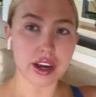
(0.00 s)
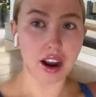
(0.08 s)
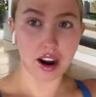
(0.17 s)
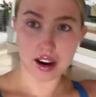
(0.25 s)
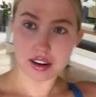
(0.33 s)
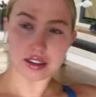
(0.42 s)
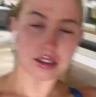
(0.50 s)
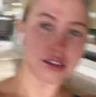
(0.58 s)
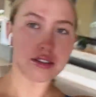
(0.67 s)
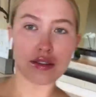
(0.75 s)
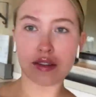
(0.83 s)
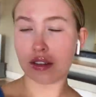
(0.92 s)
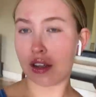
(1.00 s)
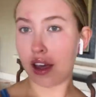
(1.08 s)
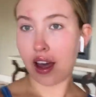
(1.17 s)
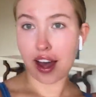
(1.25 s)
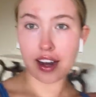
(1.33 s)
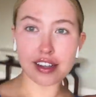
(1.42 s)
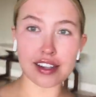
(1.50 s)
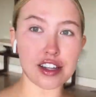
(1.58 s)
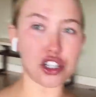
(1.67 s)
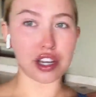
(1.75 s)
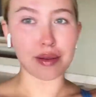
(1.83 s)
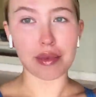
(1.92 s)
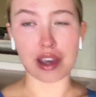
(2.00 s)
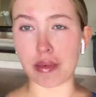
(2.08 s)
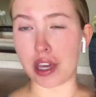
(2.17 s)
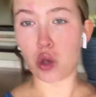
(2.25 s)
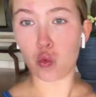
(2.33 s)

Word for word: are headed to the gym, baby.